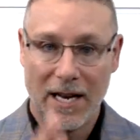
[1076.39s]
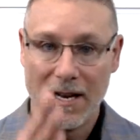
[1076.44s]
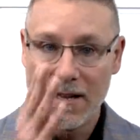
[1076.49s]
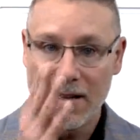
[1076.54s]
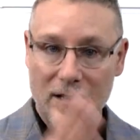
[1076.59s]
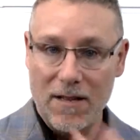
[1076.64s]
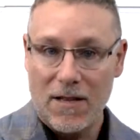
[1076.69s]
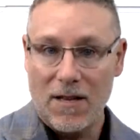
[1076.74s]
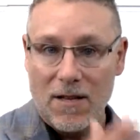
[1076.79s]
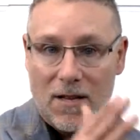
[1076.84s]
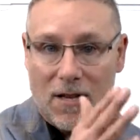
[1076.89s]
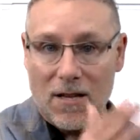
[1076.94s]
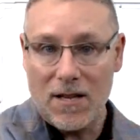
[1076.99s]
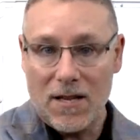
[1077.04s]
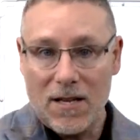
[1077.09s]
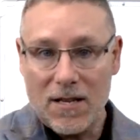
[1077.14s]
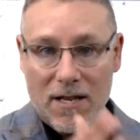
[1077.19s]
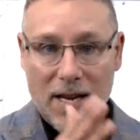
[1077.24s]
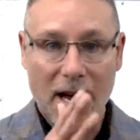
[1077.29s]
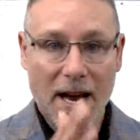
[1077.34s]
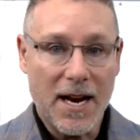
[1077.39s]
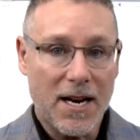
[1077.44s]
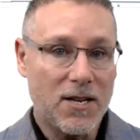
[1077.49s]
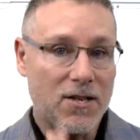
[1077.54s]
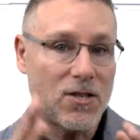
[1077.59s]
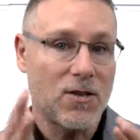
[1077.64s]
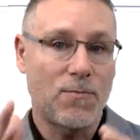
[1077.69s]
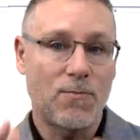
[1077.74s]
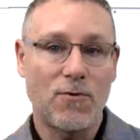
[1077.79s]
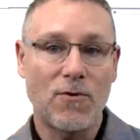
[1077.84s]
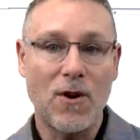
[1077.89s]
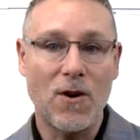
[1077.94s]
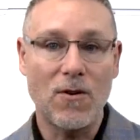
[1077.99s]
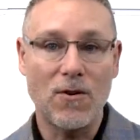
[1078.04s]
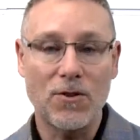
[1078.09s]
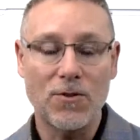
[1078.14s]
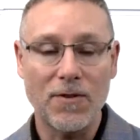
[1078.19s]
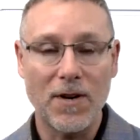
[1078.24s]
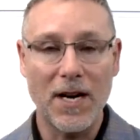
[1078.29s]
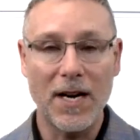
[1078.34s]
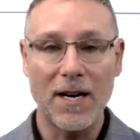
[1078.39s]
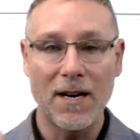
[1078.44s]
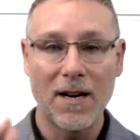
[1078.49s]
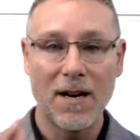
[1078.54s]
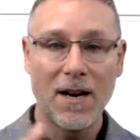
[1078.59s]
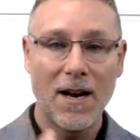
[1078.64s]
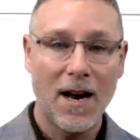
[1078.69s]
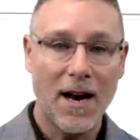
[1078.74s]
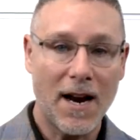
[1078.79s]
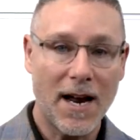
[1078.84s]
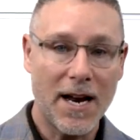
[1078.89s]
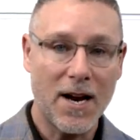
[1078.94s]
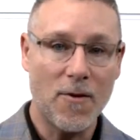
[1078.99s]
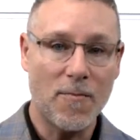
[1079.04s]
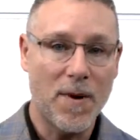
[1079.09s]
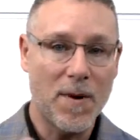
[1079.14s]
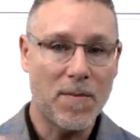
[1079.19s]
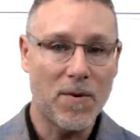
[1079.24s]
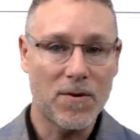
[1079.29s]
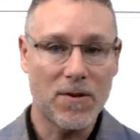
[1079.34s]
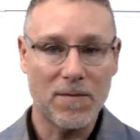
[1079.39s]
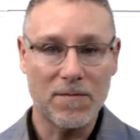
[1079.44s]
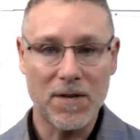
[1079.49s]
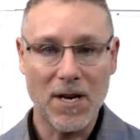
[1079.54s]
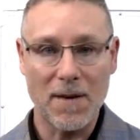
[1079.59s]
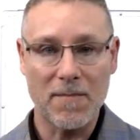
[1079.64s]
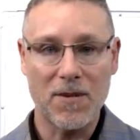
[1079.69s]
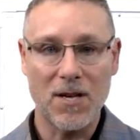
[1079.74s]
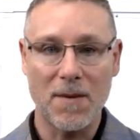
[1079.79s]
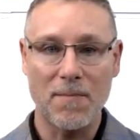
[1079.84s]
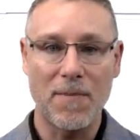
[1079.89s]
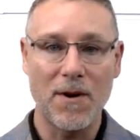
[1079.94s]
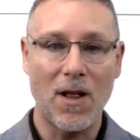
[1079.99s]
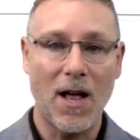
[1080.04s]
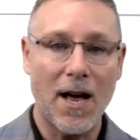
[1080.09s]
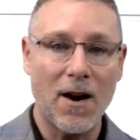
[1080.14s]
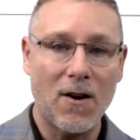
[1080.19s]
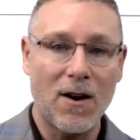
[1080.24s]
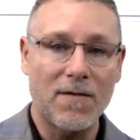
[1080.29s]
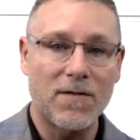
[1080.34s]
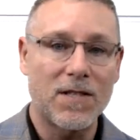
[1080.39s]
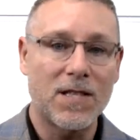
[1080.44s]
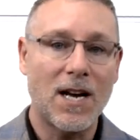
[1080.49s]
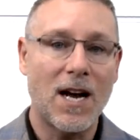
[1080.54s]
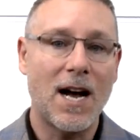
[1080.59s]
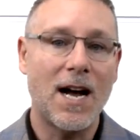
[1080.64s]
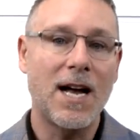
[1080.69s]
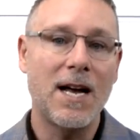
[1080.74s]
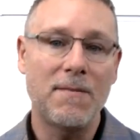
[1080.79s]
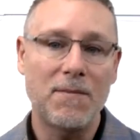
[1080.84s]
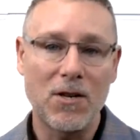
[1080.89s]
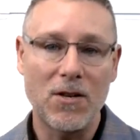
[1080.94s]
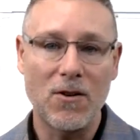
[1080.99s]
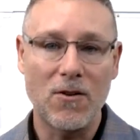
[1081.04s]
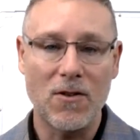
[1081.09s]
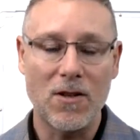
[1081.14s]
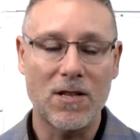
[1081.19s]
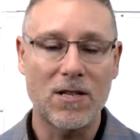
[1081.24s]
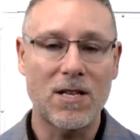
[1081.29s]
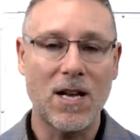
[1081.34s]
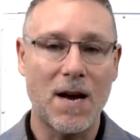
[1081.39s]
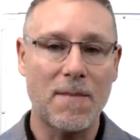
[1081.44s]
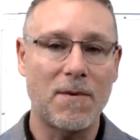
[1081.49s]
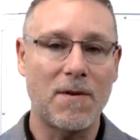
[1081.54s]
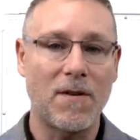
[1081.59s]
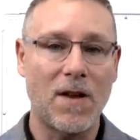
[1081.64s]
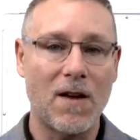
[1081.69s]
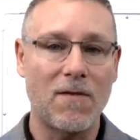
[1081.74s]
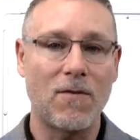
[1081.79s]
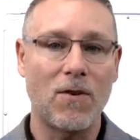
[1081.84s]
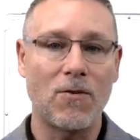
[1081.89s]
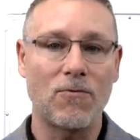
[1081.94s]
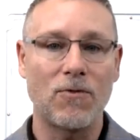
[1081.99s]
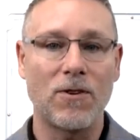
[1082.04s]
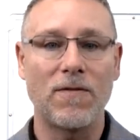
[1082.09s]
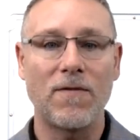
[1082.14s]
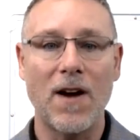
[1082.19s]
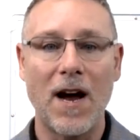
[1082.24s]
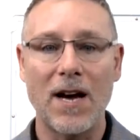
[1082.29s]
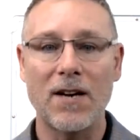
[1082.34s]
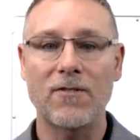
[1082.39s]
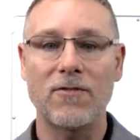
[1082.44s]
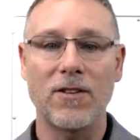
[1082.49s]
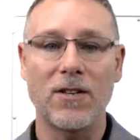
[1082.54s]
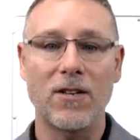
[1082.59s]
This is a staged approach, right? And I hear people sometimes say, Bill, I don't have time to do this type of level of refactoring.